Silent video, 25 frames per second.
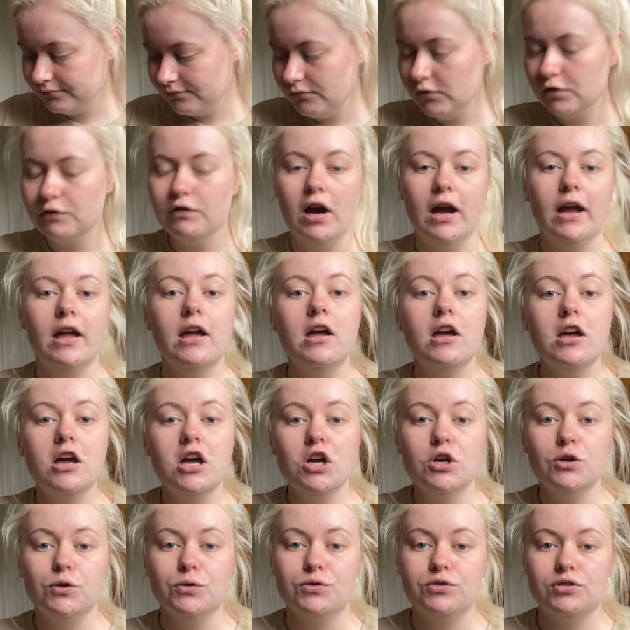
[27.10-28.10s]
Right,
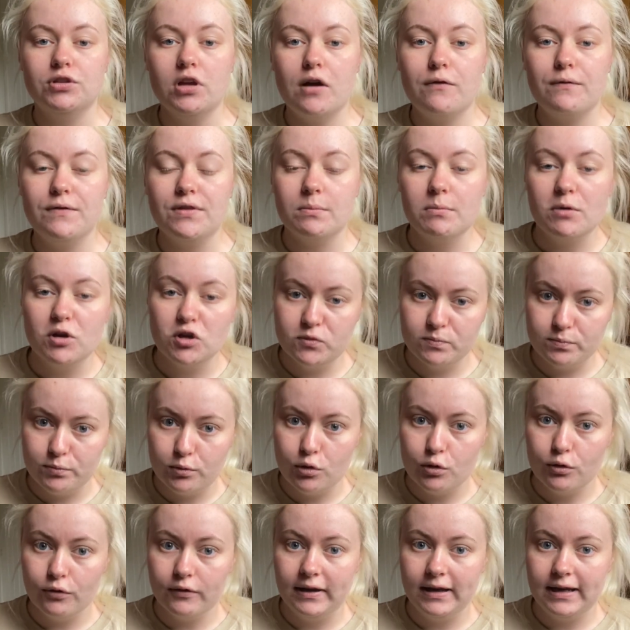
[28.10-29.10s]
we'll start off with the most
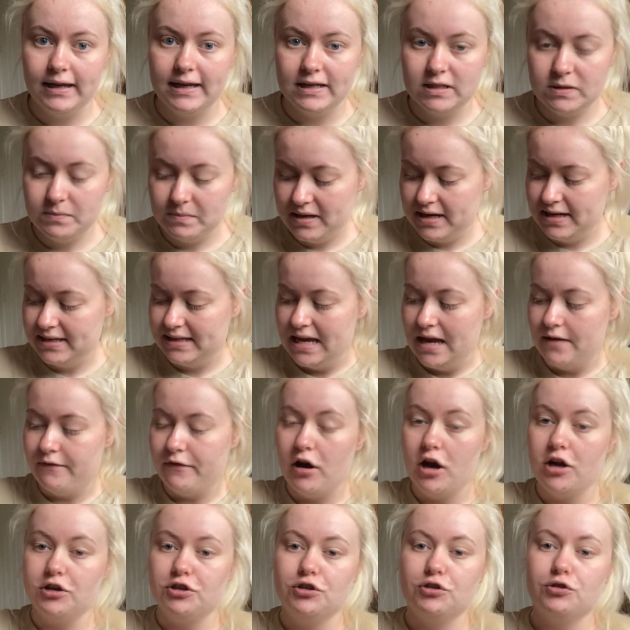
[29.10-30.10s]
boringest piece ever.
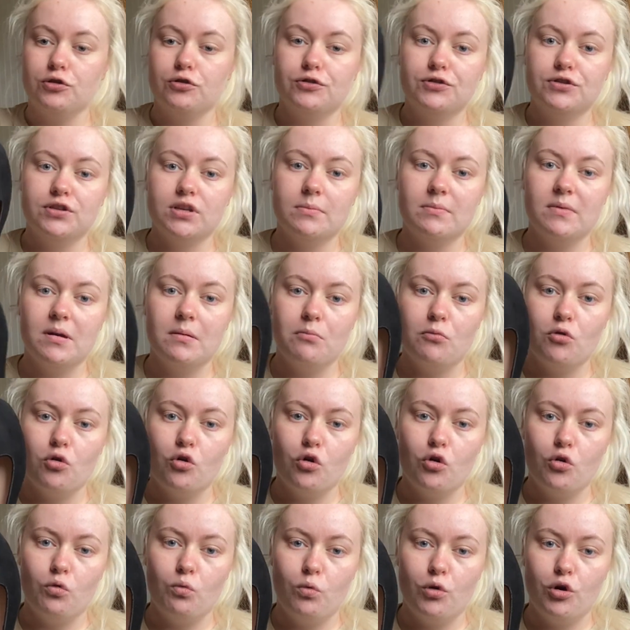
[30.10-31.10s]
I just got some
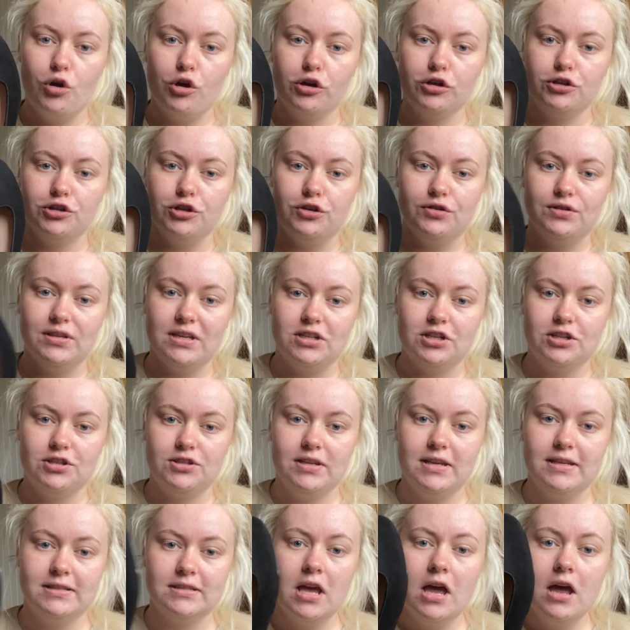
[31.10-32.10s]
more work shoes. They're just
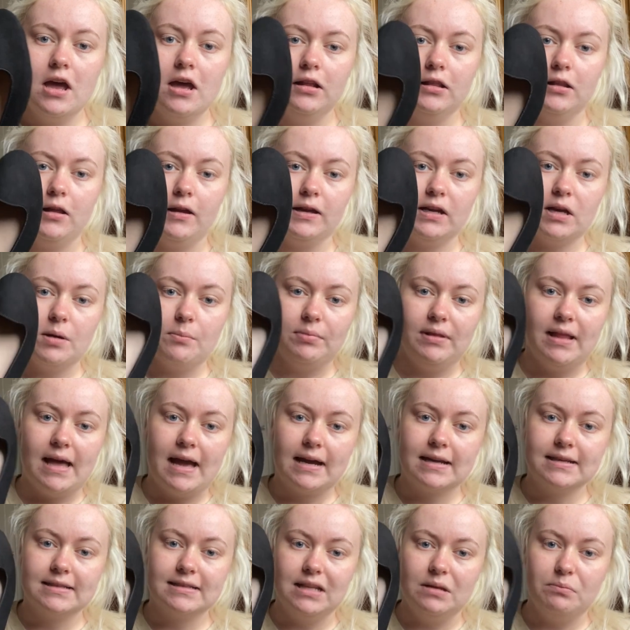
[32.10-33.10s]
these like
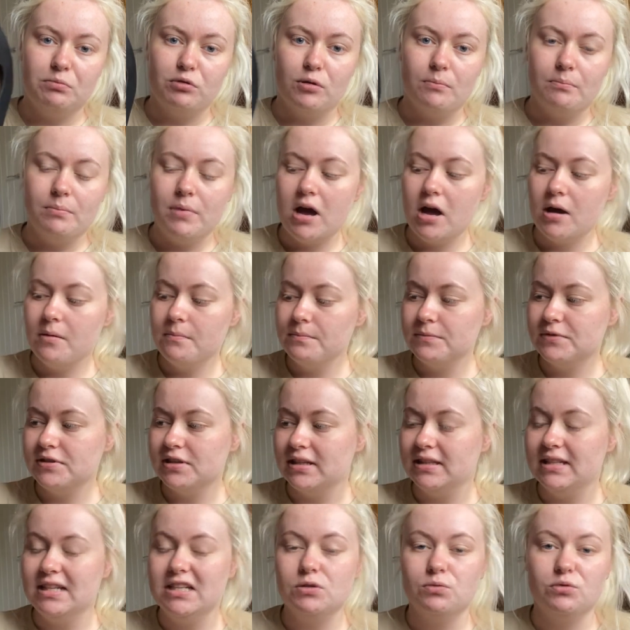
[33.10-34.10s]
black slip-on pumps,
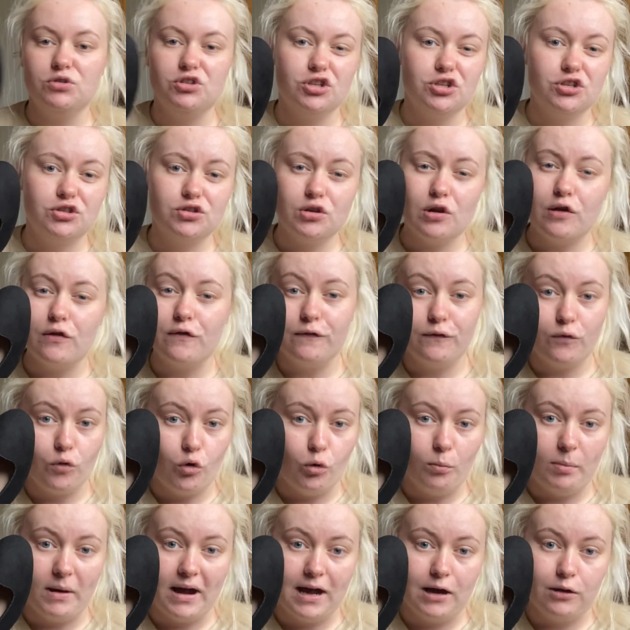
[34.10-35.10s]
and these were just
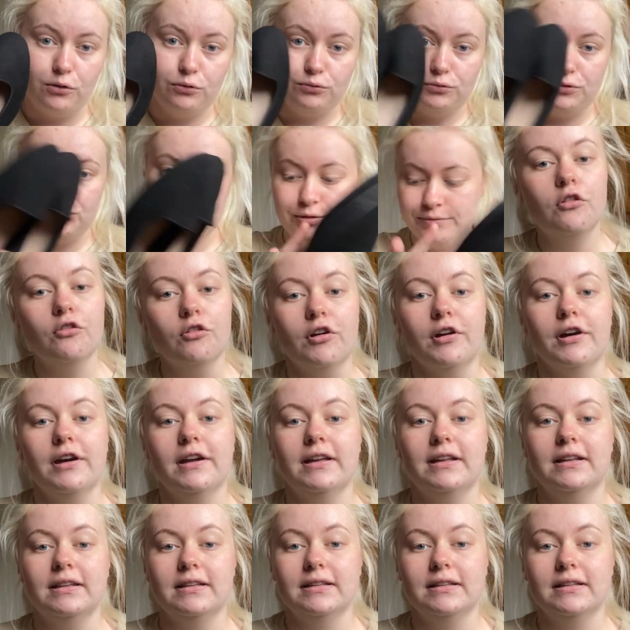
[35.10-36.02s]
£4. Right,